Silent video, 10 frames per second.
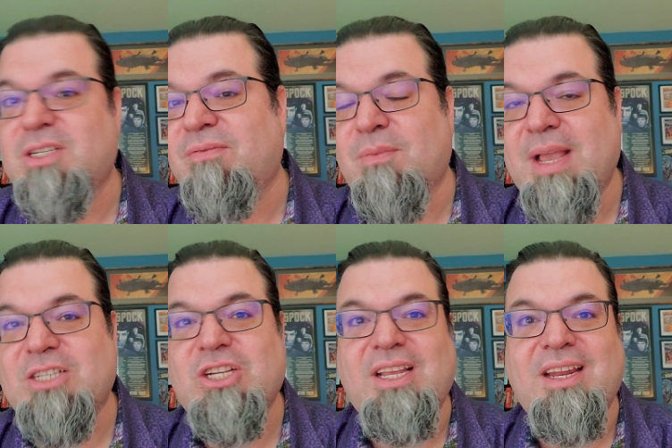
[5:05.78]

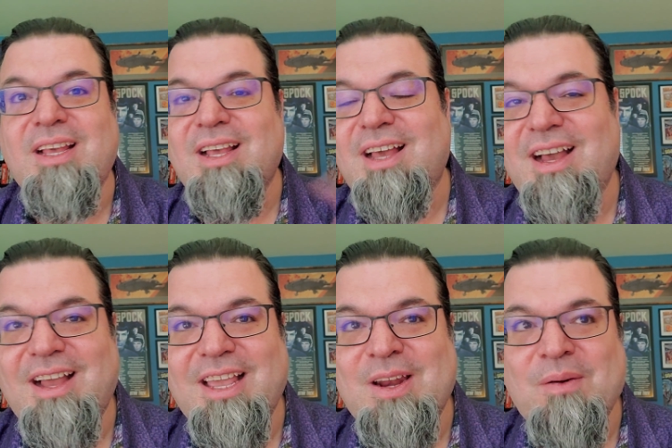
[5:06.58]
information
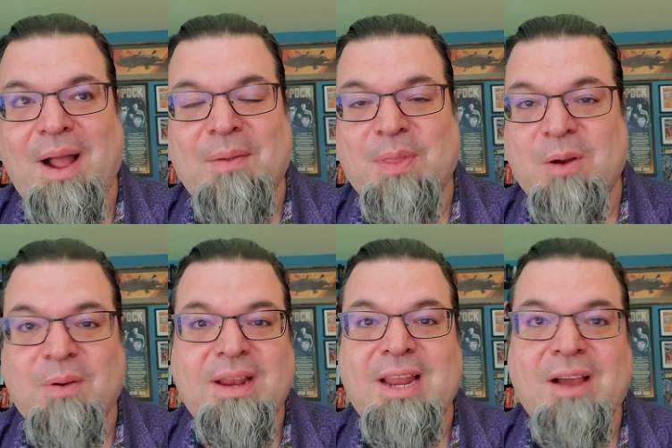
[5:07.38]
uh, you know out there
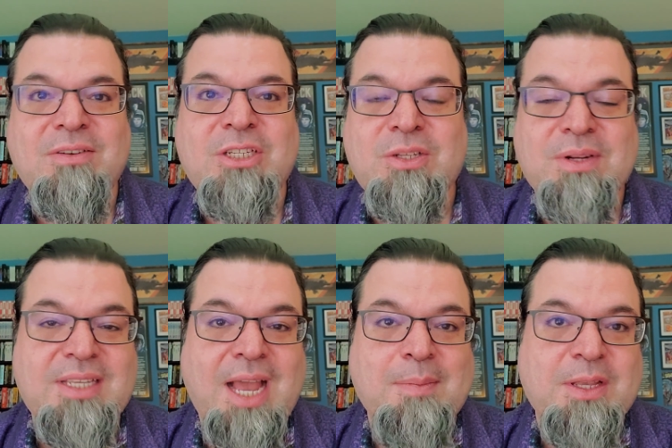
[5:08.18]
right now, just due to
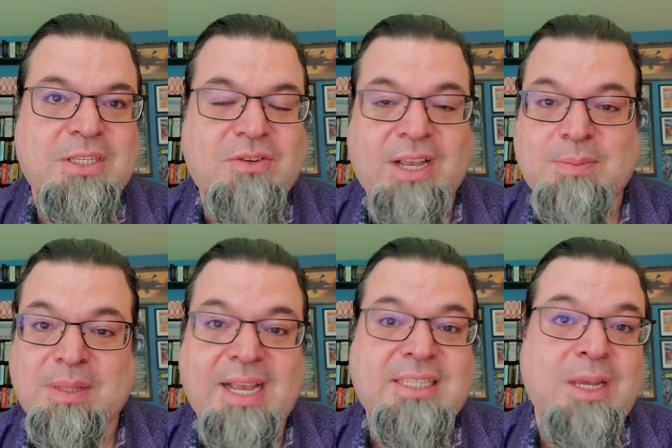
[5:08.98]
time constraints. But
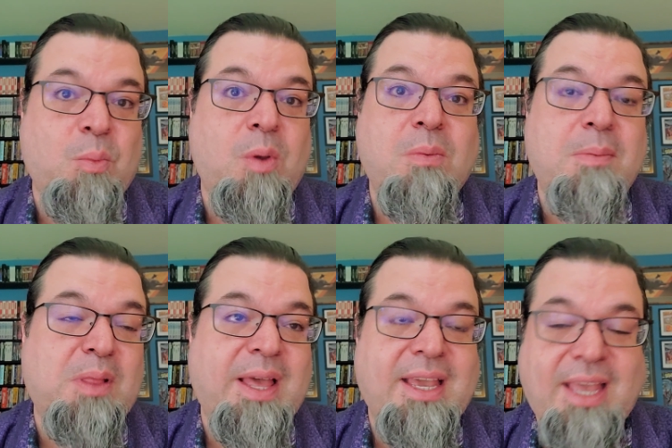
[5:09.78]
like I said, we will be
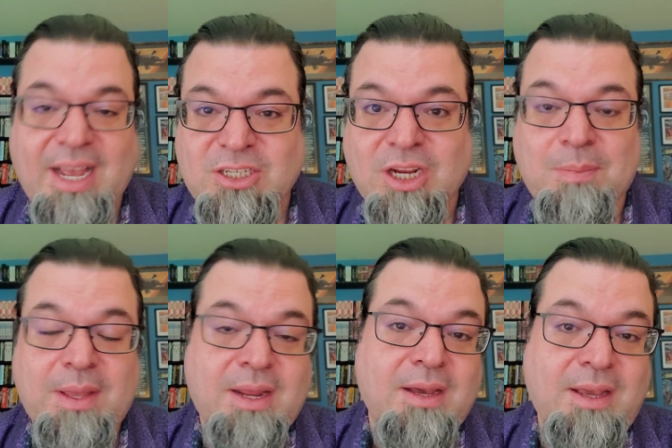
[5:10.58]
playing catch up
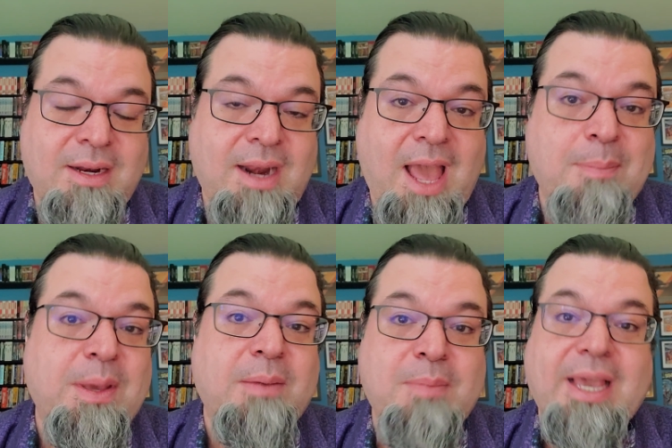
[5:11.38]
in, a, in an
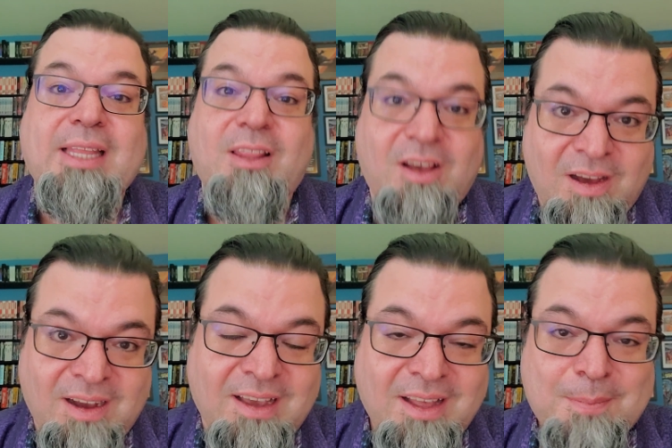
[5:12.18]
epic, mega
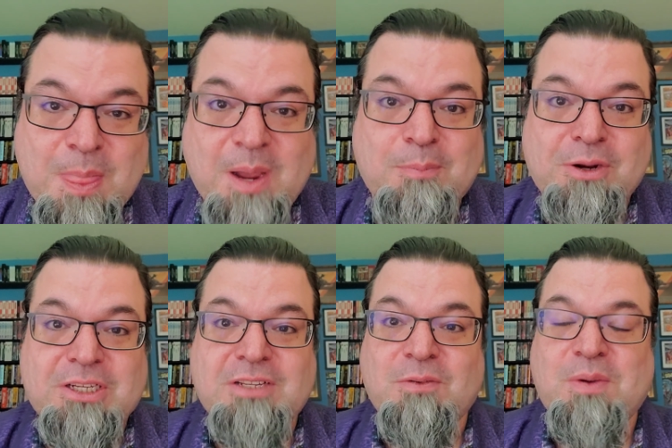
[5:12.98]
long uh,
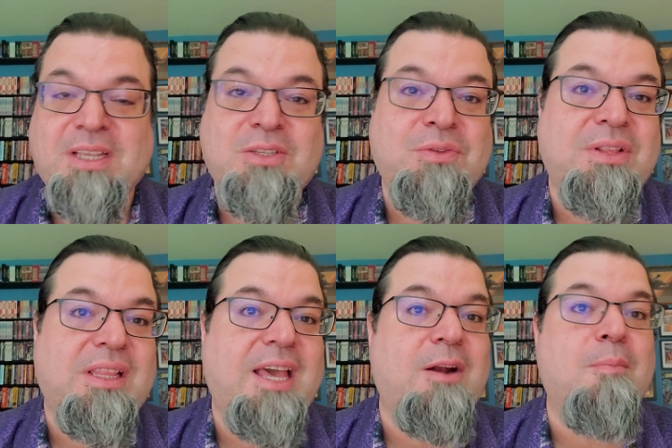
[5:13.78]
breaches of the week sooner than
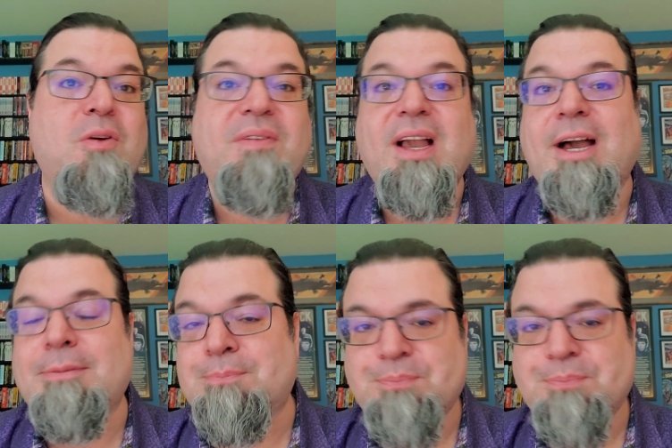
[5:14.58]
later. Moving on.